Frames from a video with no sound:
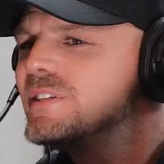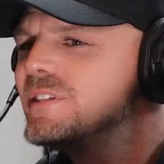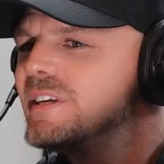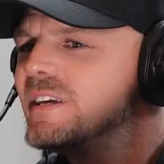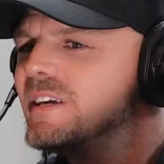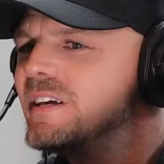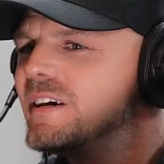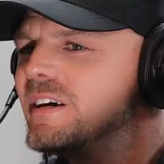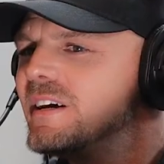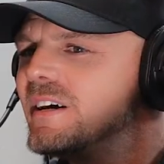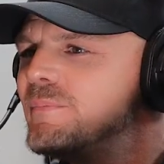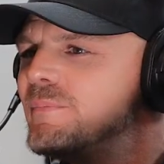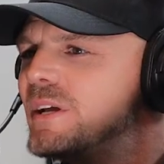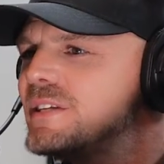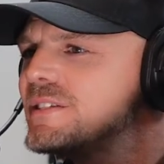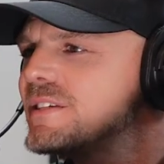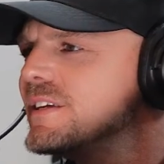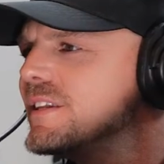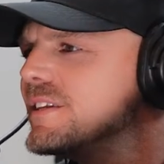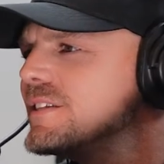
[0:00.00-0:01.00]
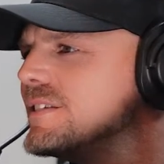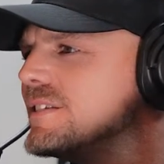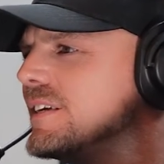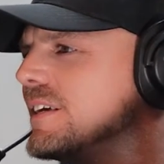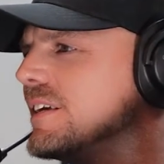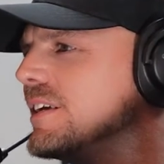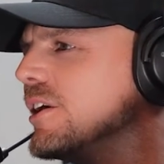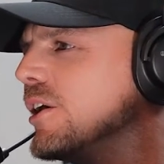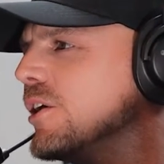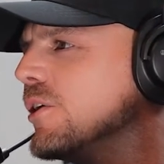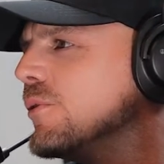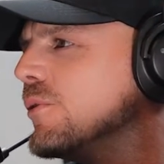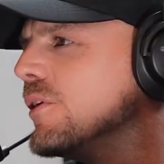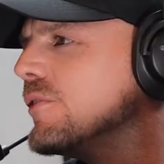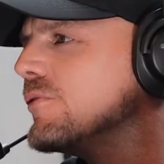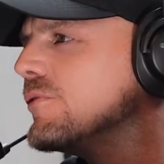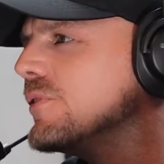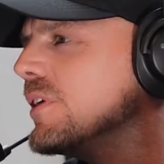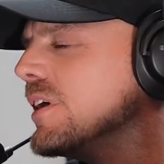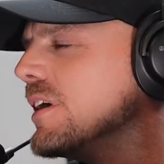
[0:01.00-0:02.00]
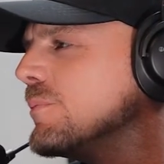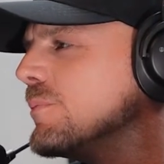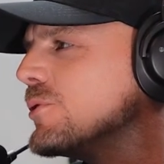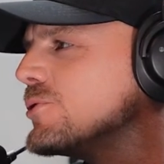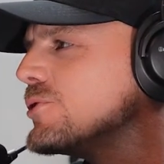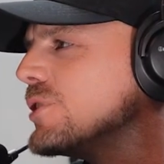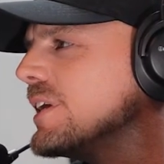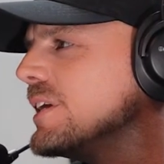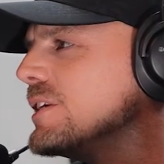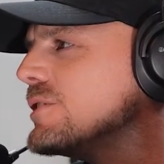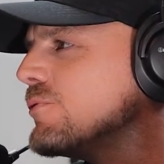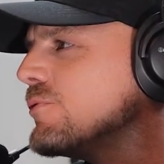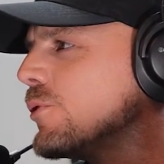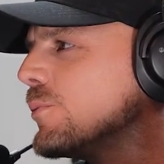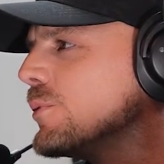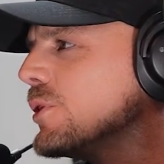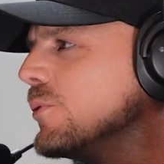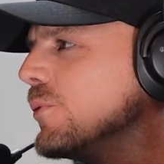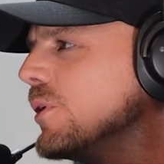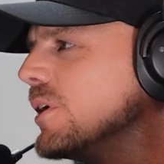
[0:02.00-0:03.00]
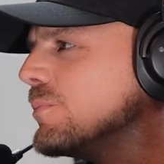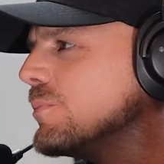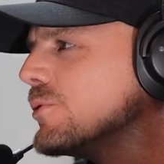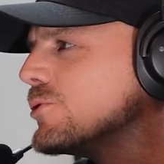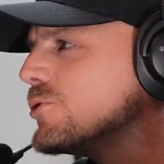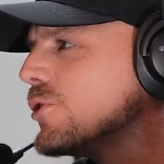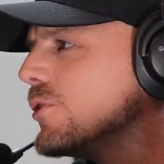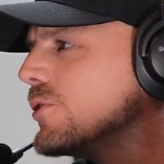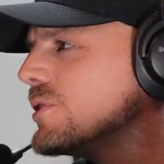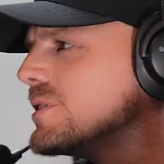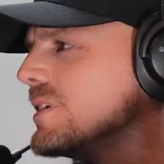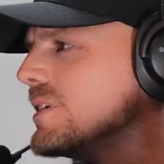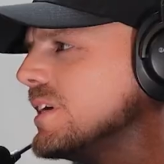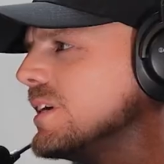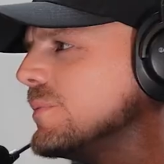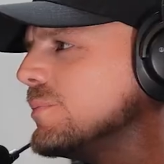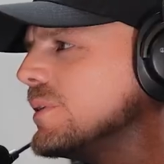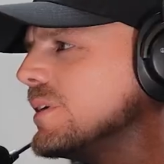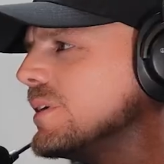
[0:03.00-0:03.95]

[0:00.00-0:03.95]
basically the CEO of Mercedes Formula One Petronas team.